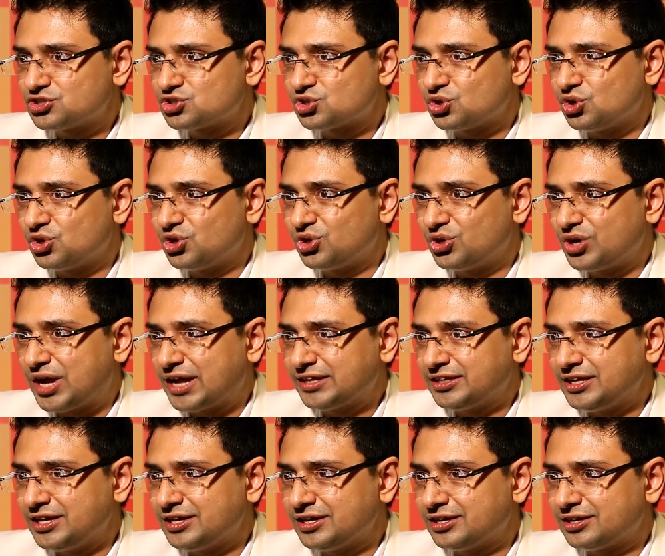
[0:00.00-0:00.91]
So I
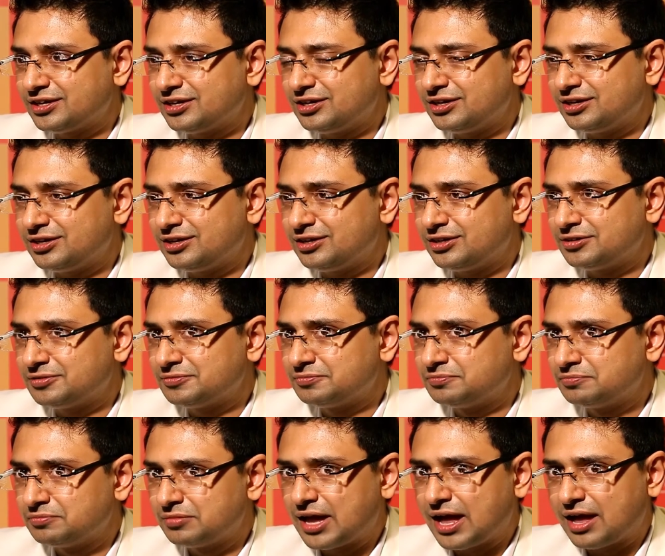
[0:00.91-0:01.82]
think
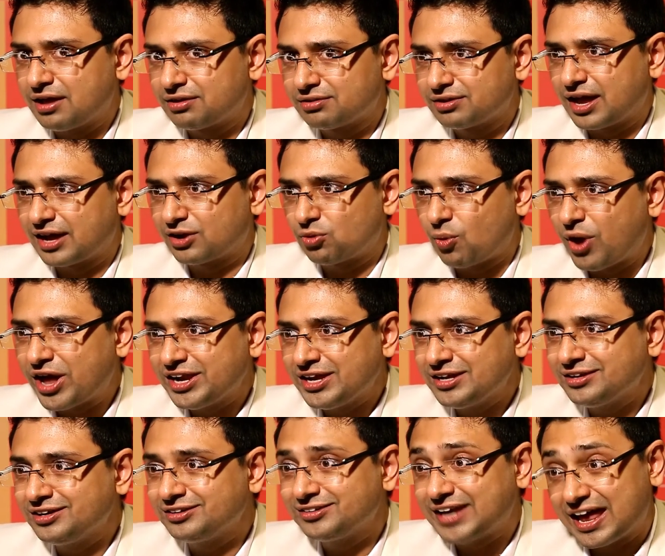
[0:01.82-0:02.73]

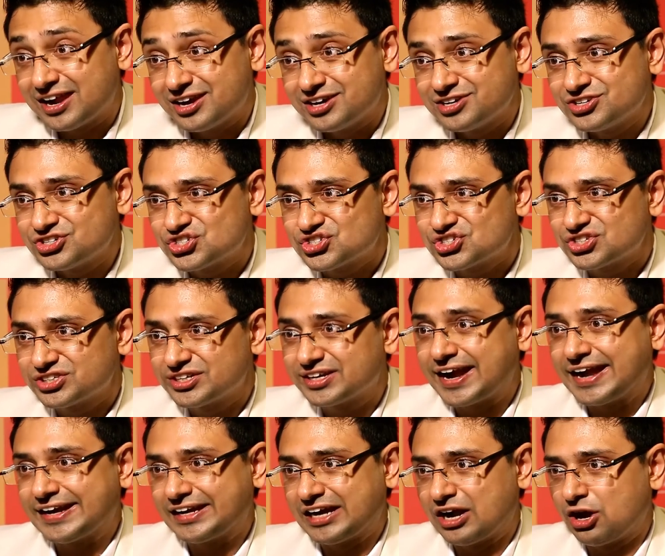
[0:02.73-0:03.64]
acquiring the talent,
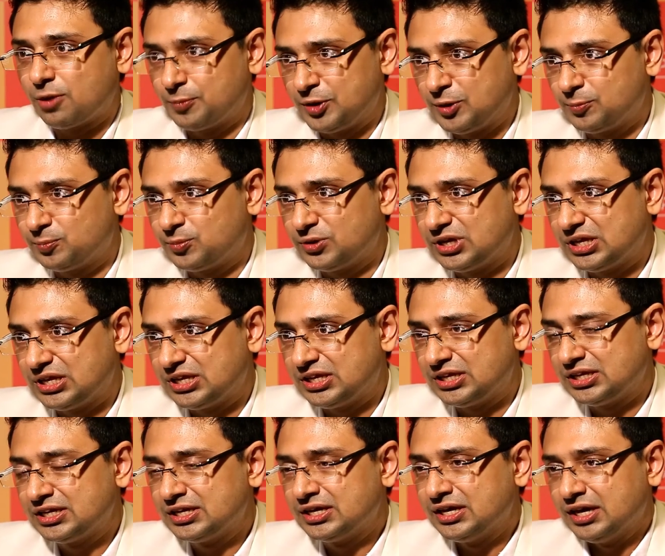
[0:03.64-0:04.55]
the right kind of
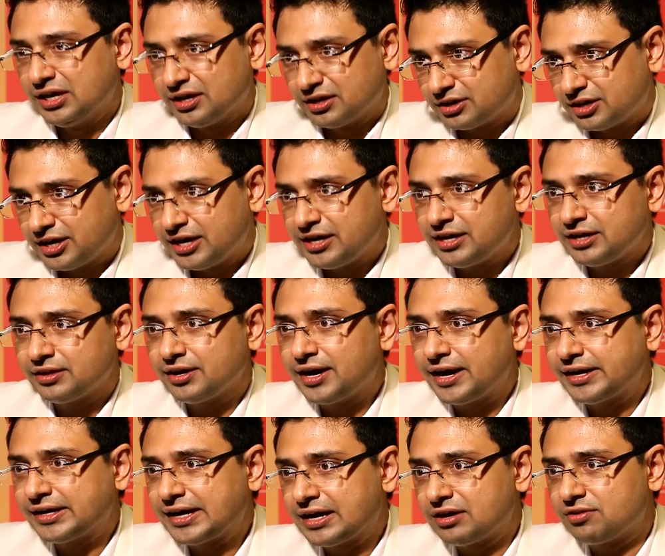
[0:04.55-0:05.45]
people, creating the
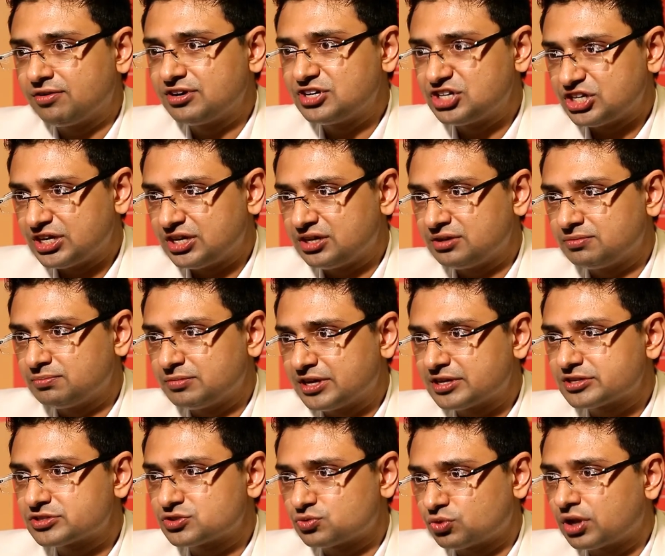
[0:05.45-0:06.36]
right kind of team
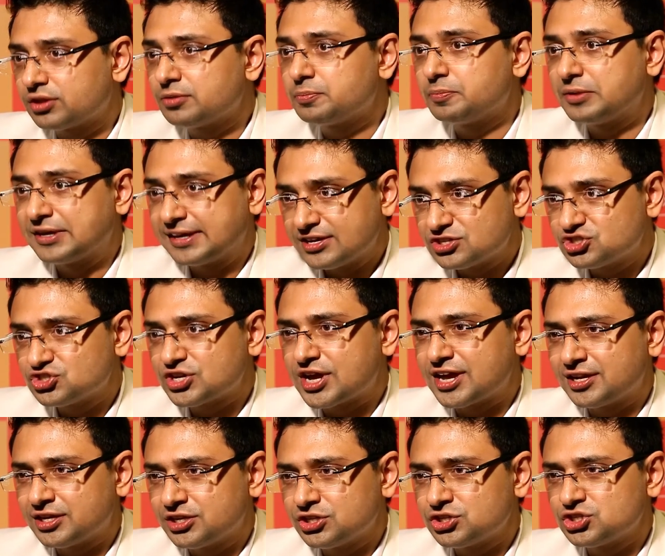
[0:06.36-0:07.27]
is one of the biggest
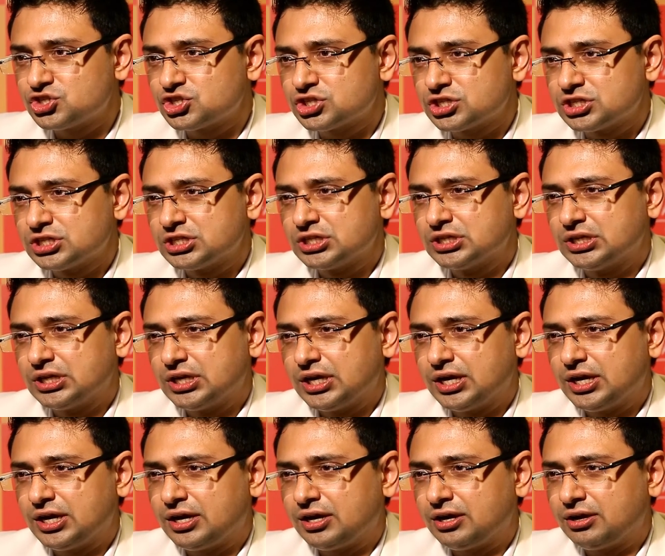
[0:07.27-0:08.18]
challenge
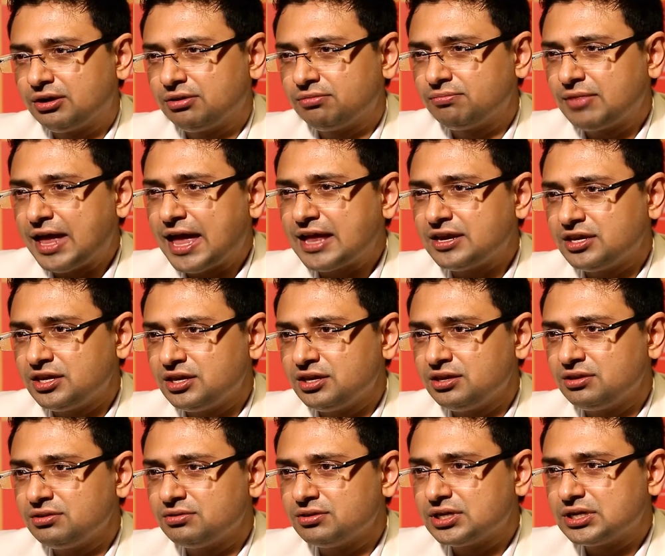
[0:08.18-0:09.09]

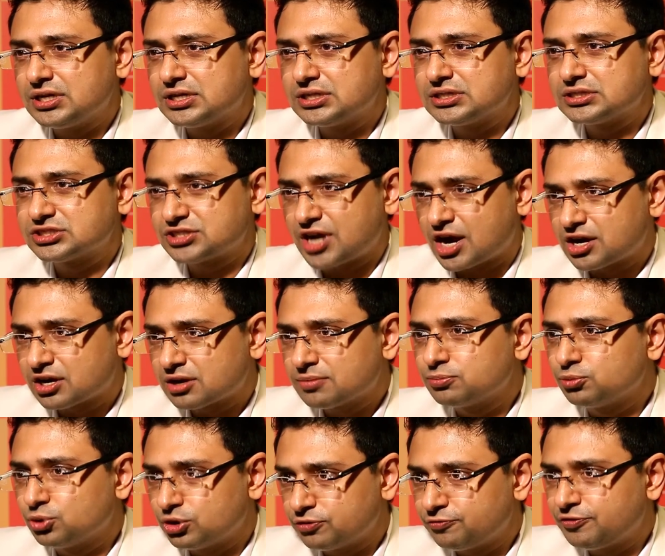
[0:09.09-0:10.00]
any
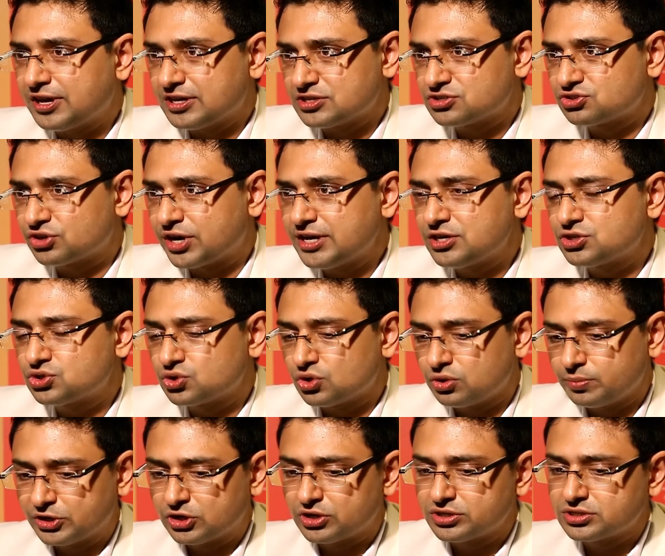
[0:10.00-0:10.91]
startup would face, right?
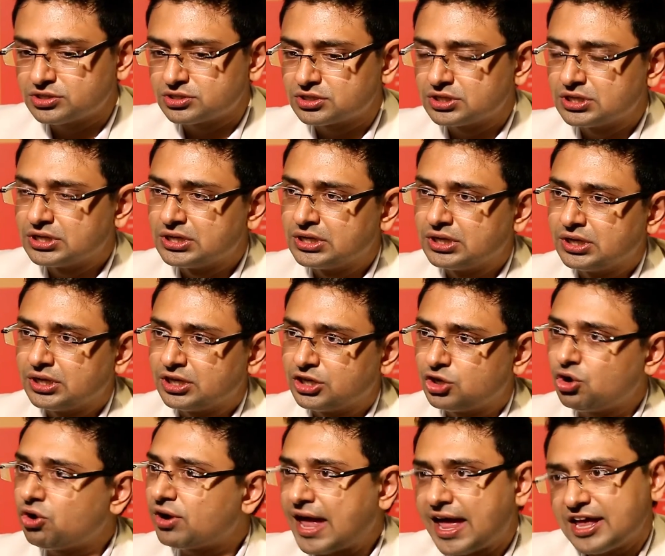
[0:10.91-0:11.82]
So because
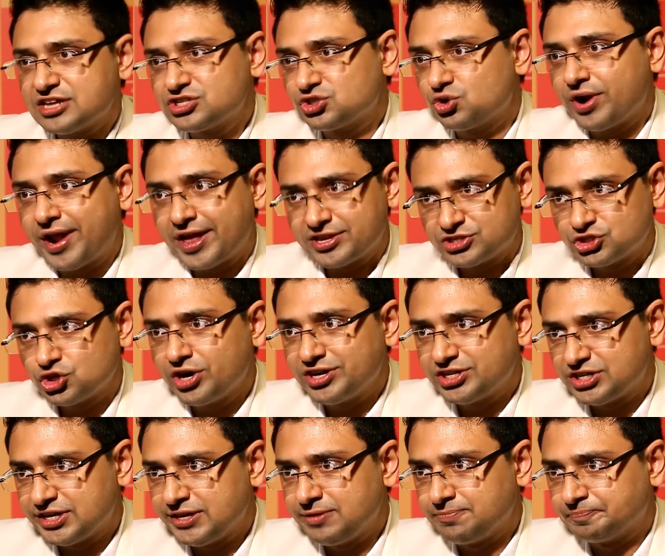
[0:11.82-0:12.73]
you're as good as
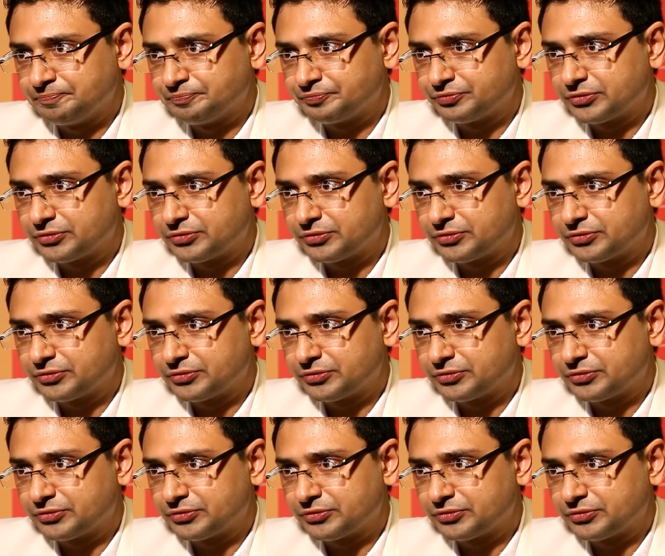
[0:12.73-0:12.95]
your team.